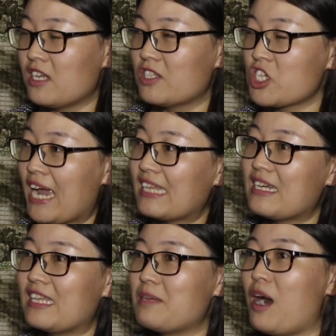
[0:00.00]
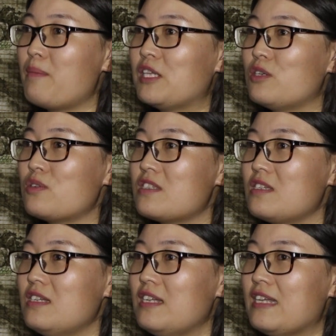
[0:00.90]
China and Barbados.
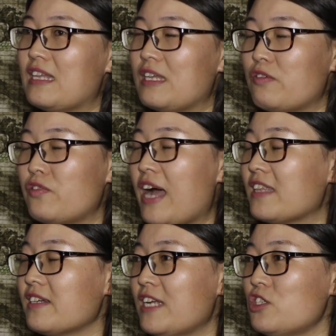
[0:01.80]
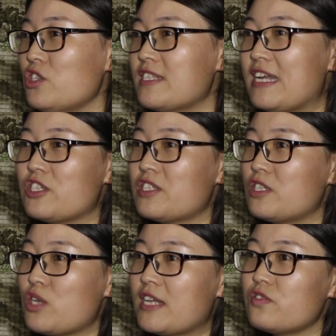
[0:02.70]
For other countries, I just
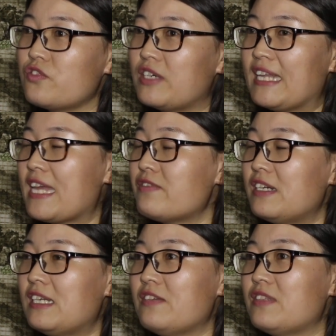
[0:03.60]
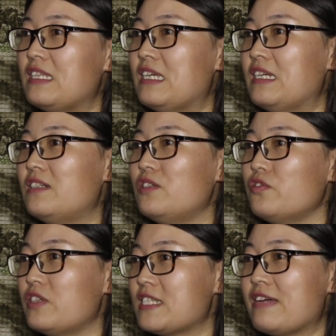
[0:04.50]
transfer. I never lived there
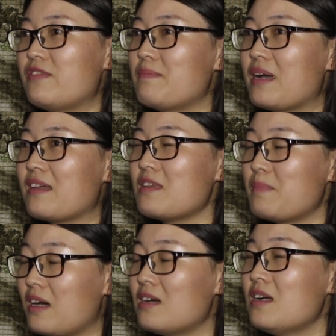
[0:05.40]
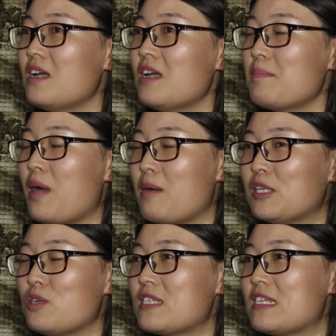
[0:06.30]
for several months, but
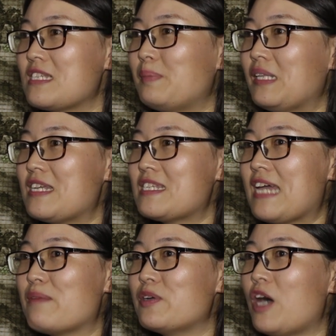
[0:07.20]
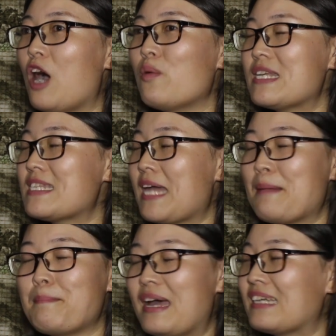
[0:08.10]
Barbados is a place I will always
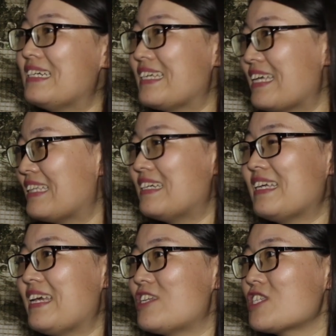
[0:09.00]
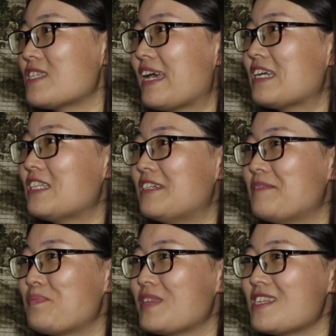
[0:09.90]
come back again and again, just like
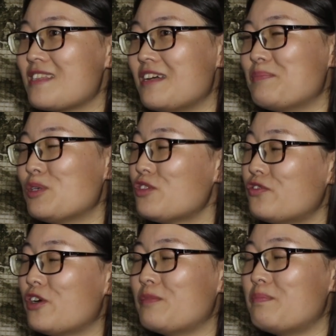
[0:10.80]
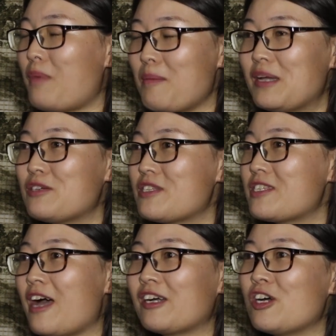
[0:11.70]
the beautiful Barbados
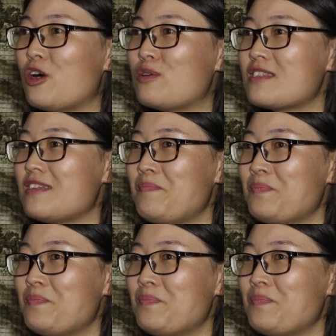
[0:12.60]
song goes.